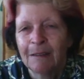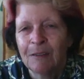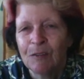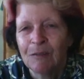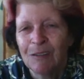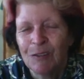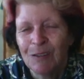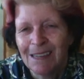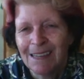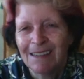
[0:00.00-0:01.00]
you
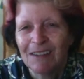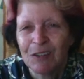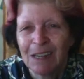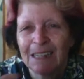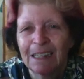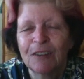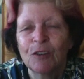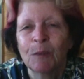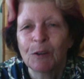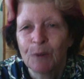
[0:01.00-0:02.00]
start to get
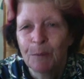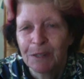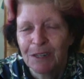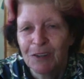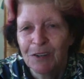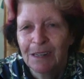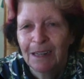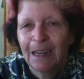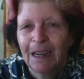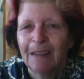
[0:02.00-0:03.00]
too much repetition,
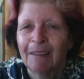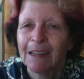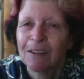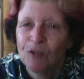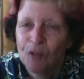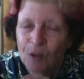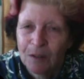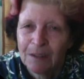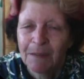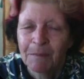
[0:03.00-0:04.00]
and that's
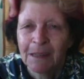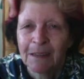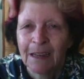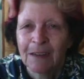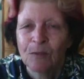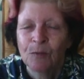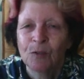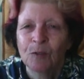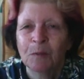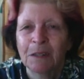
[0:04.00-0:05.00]
not something that you would
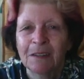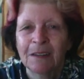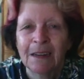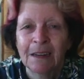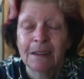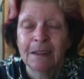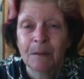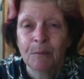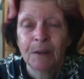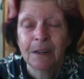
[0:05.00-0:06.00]
normally see in a
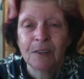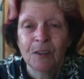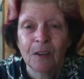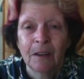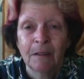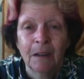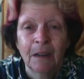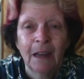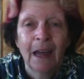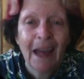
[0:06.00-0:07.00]
contemporary design
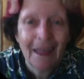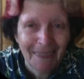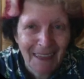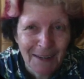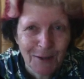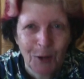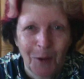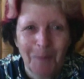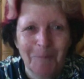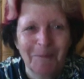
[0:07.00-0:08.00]
at that time.